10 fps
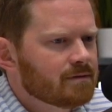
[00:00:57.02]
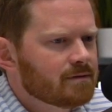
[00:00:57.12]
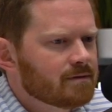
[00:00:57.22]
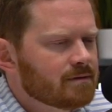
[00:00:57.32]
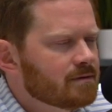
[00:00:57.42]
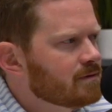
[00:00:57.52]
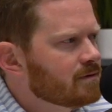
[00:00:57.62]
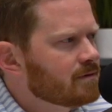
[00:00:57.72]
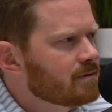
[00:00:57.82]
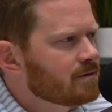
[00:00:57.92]

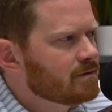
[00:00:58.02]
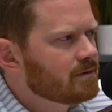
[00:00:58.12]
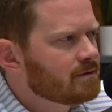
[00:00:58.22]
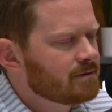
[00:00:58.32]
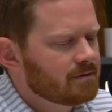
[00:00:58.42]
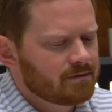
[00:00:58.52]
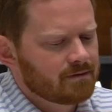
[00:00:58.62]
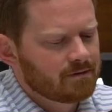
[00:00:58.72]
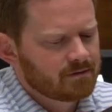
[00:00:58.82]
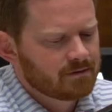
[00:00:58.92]

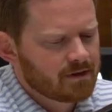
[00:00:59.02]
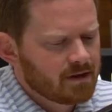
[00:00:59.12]
[no speech]